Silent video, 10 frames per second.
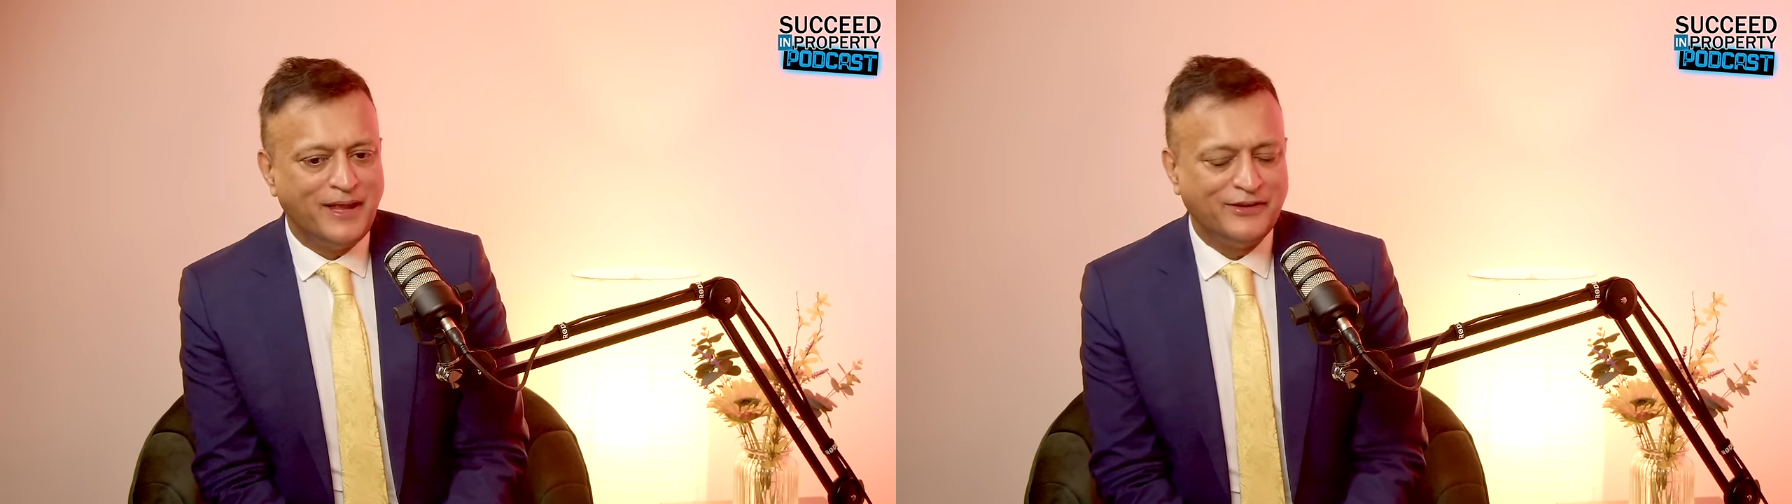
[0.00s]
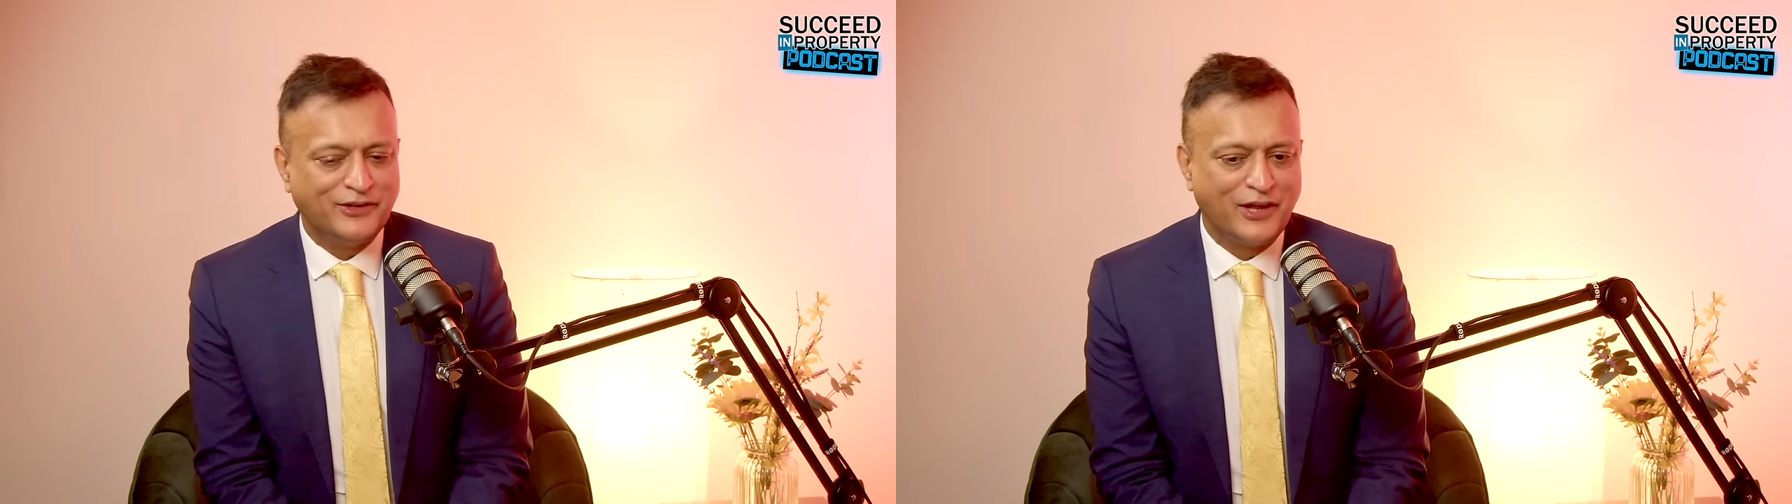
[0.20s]

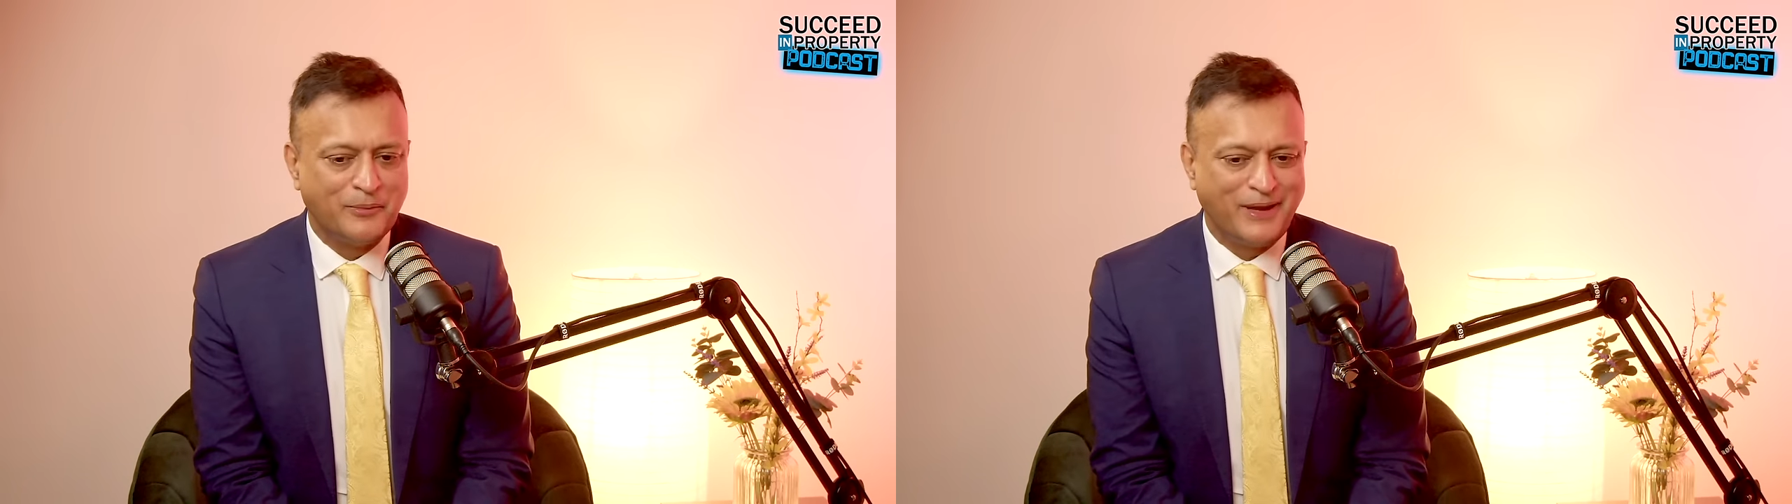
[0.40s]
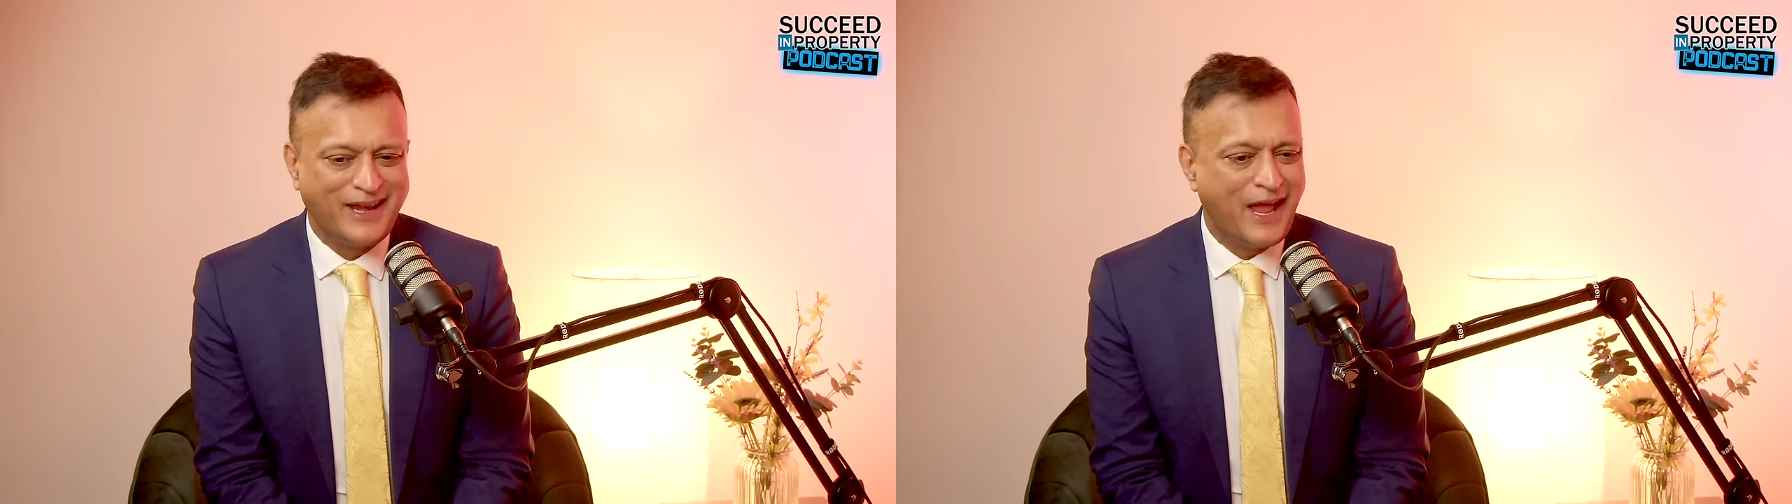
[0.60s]
is going to
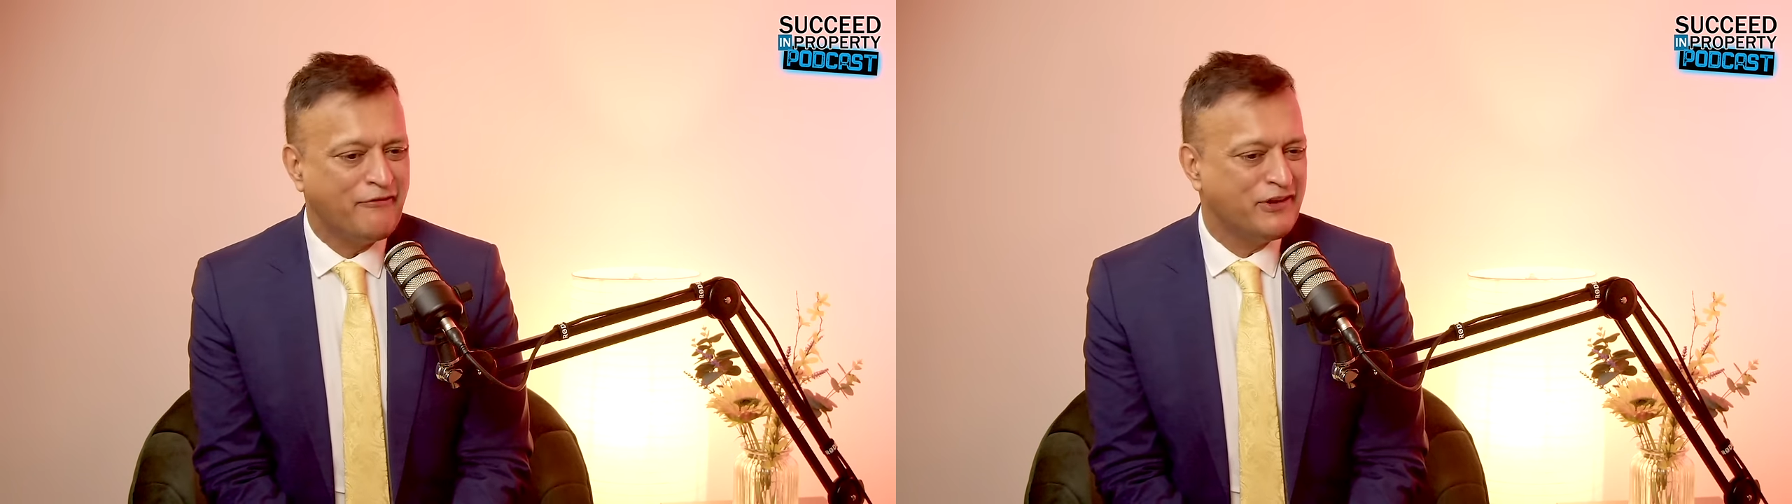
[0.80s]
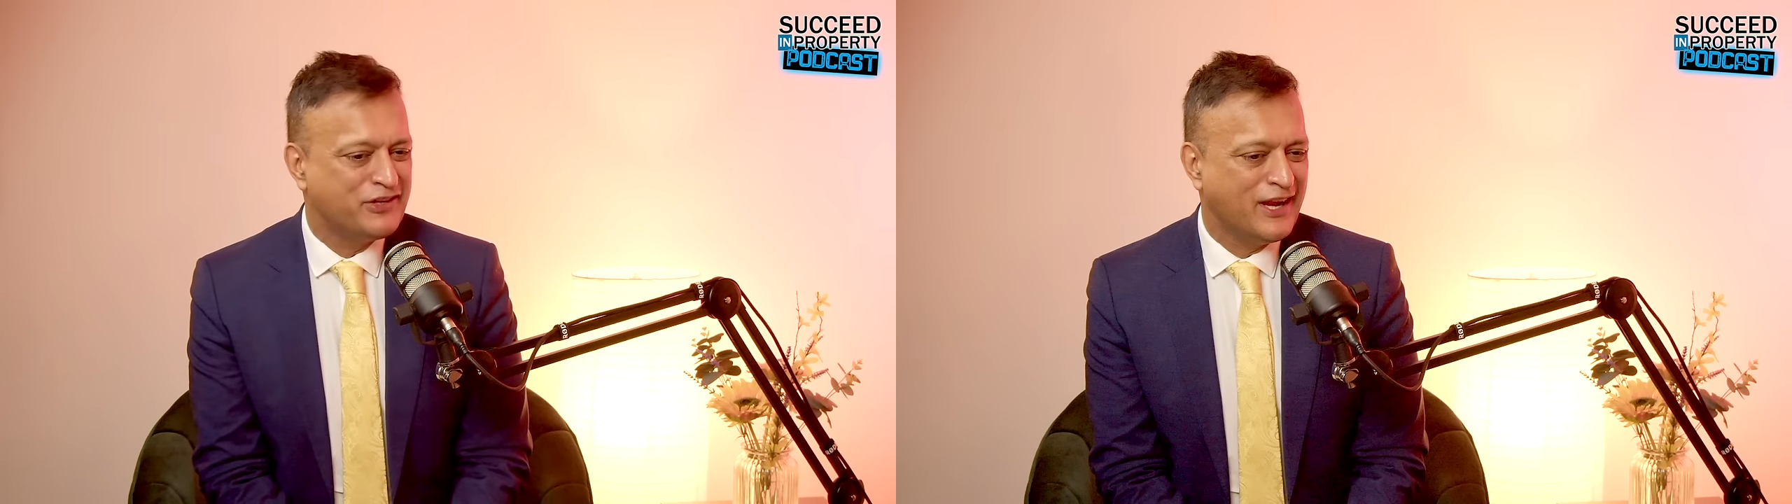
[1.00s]
be an
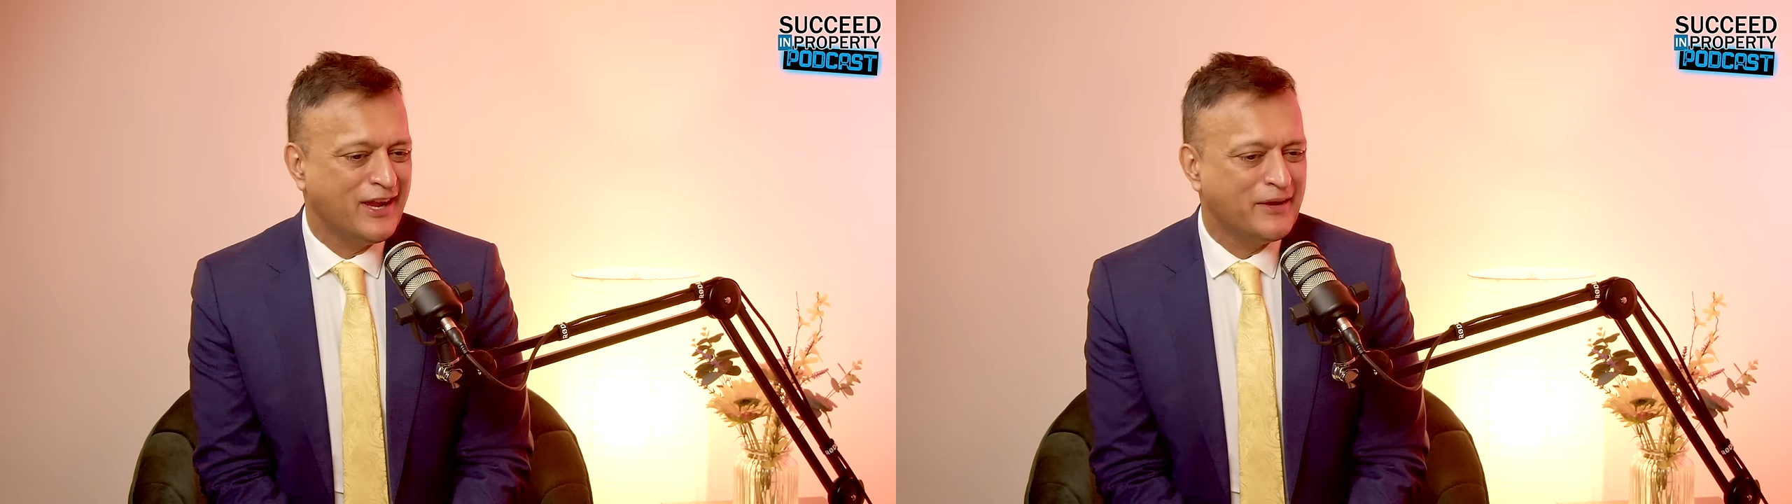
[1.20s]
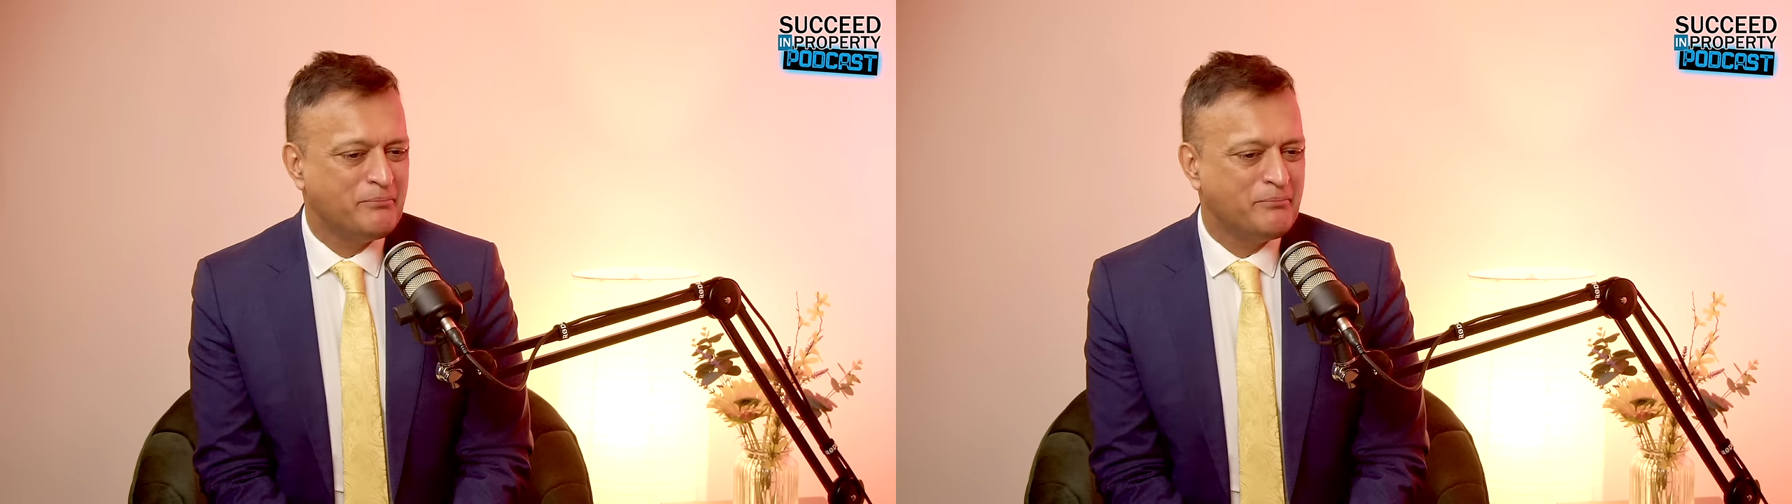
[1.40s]
average year,